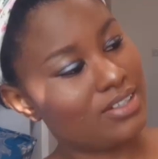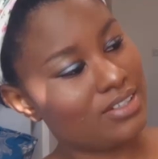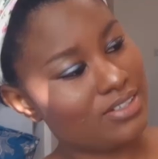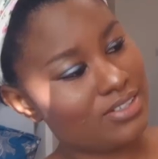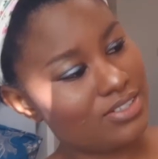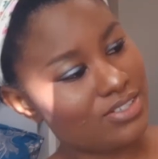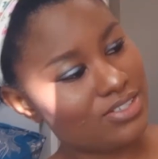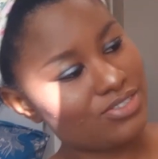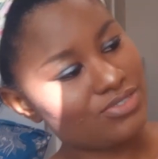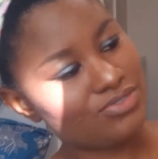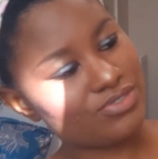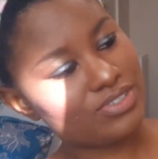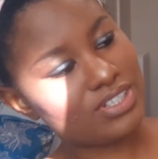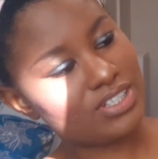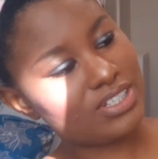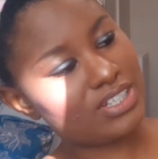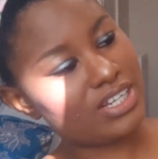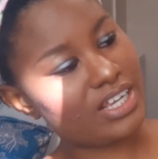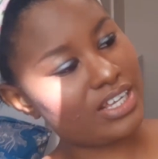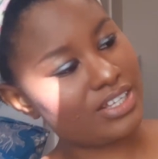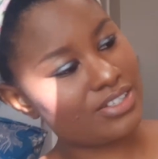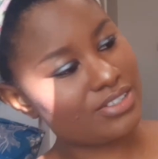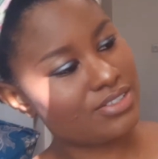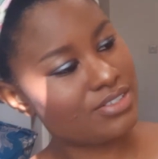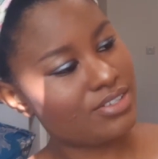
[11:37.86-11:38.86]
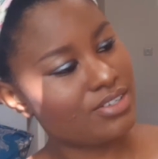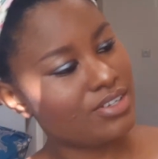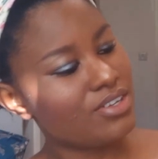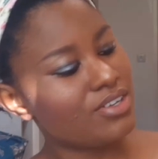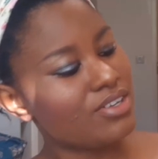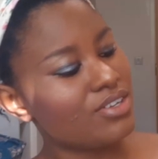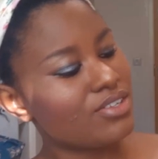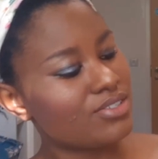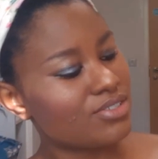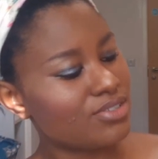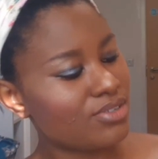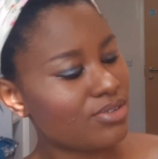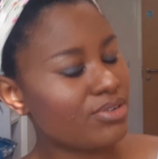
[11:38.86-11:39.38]
this is really nice.
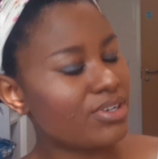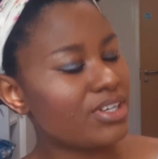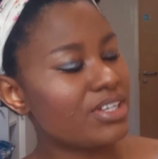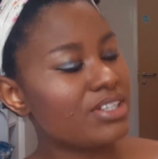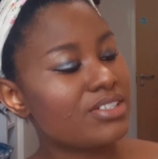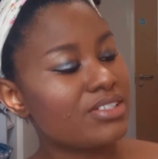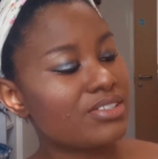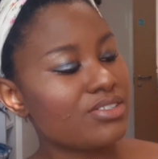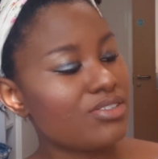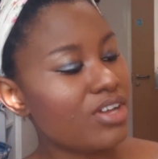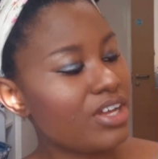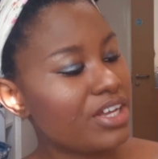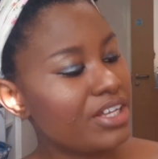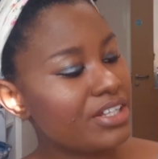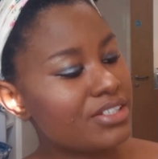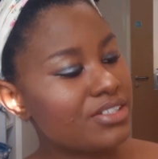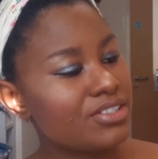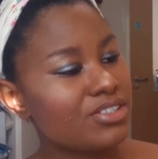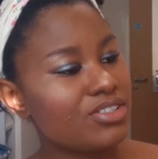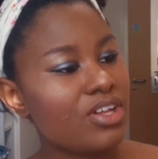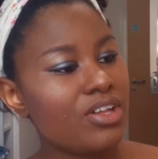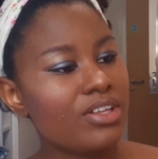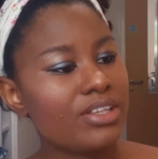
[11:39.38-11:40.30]
So it's not like